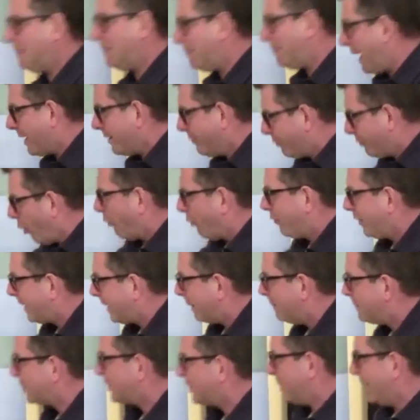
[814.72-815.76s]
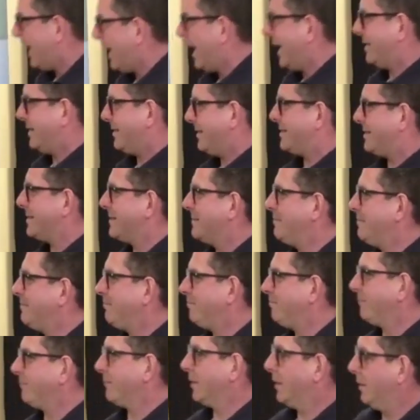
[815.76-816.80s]
of coffee comes to an end.
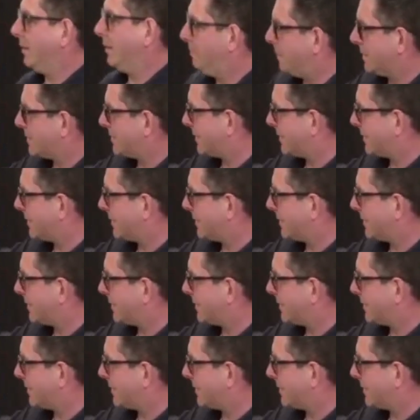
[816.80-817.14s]
But